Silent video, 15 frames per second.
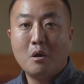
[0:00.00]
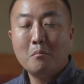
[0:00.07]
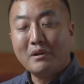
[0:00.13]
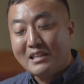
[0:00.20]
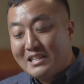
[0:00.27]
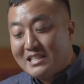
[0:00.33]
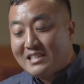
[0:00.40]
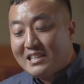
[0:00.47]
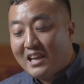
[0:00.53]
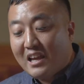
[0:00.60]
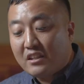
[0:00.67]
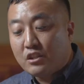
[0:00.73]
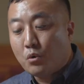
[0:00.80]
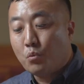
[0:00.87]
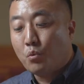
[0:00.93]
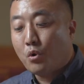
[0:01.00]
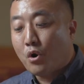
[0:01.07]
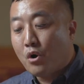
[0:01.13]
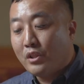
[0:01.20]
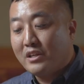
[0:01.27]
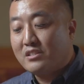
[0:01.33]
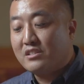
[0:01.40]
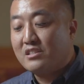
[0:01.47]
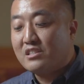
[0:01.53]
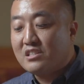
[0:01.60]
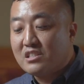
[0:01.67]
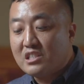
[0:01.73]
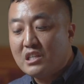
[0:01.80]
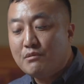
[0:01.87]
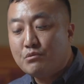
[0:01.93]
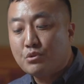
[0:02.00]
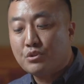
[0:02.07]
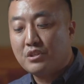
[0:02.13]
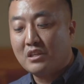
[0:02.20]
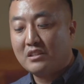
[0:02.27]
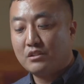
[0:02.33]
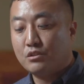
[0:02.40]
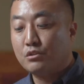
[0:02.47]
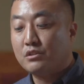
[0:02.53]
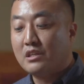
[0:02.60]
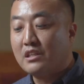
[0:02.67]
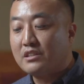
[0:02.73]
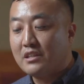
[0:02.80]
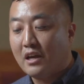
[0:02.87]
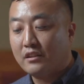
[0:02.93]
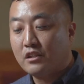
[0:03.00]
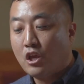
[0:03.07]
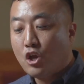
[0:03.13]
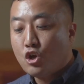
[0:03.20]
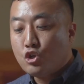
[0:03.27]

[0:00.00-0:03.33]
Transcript: But instead, the world has deceived you to think that